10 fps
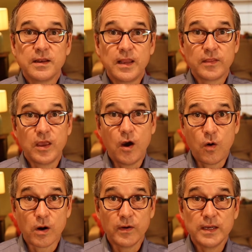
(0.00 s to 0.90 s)
Now, the
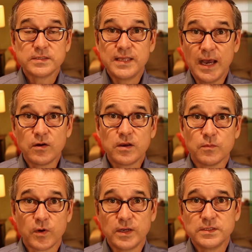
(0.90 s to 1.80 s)
ORS, the
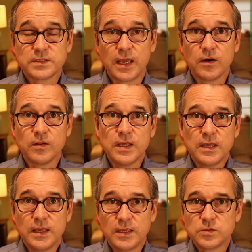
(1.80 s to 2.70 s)
Outcome Rating Scale,
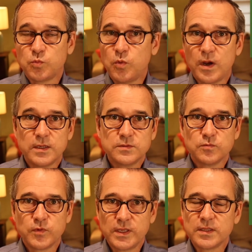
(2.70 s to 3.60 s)
is
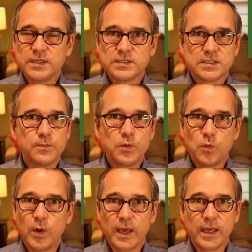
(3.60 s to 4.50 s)
one really
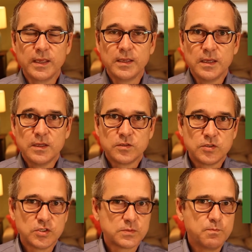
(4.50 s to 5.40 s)
simple way
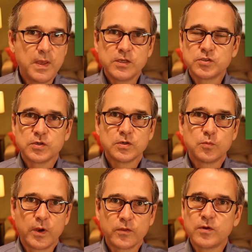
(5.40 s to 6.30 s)
to just measure
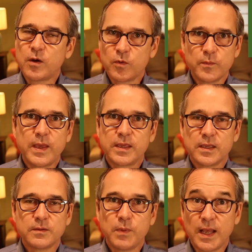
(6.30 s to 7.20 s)
whether or not we're
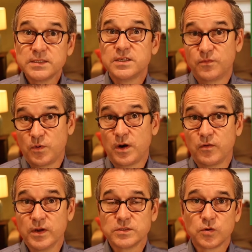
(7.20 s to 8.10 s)
making positive
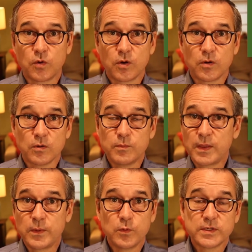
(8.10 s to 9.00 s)
progress, or
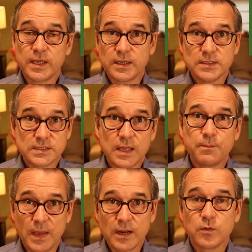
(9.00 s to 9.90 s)
maybe we're taking a
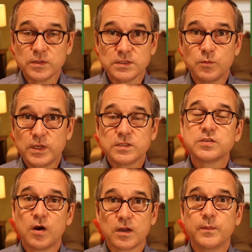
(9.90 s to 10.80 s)
step backwards. And we can
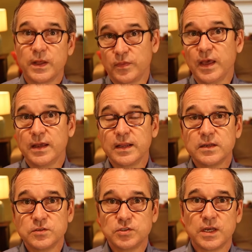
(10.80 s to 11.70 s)
talk about that
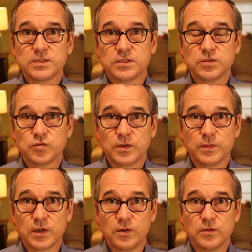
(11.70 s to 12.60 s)
and adjust the
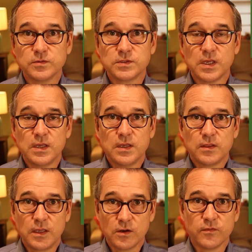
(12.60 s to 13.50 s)
treatment goals,
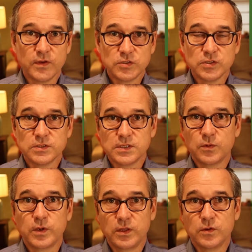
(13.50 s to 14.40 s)
the interventions
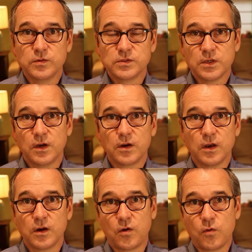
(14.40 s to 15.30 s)
that we use
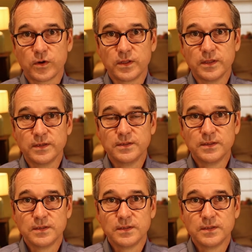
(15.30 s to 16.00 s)
accordingly.